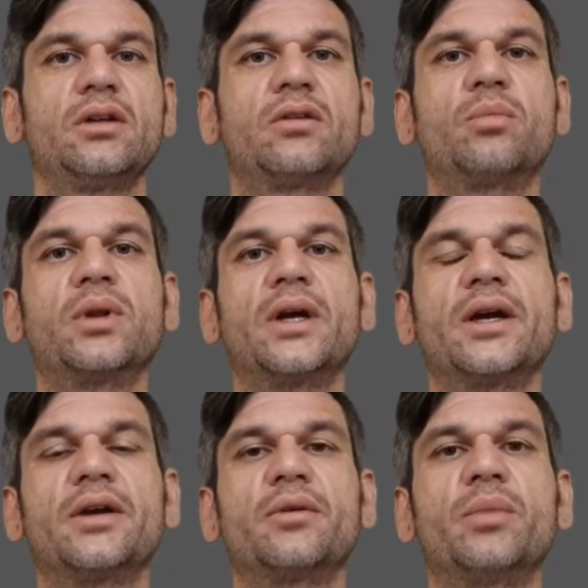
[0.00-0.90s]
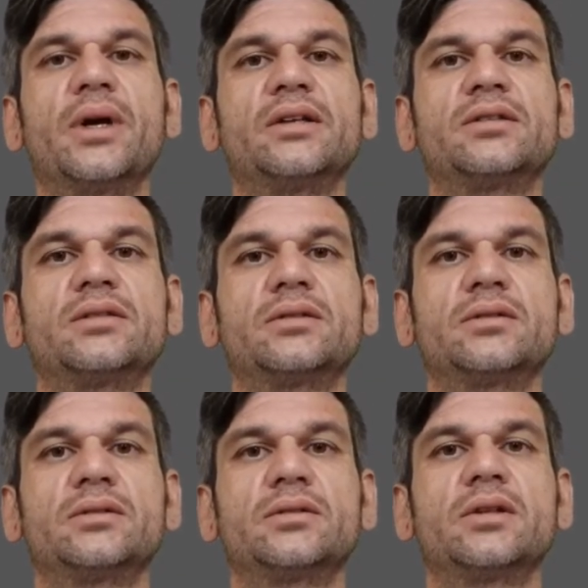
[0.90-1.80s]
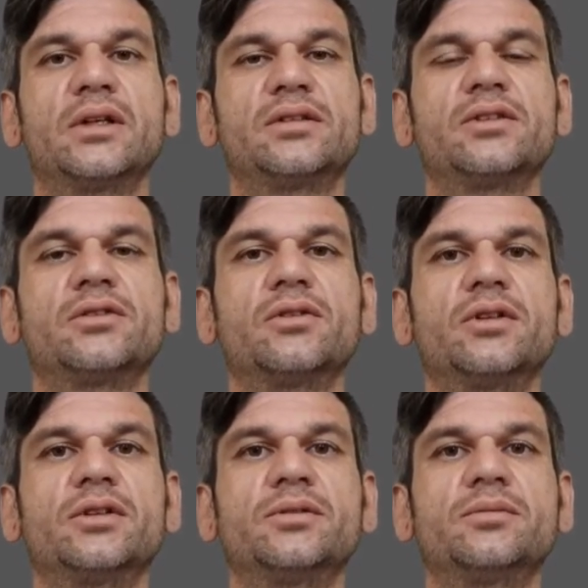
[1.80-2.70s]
to play at your best. Let's get started.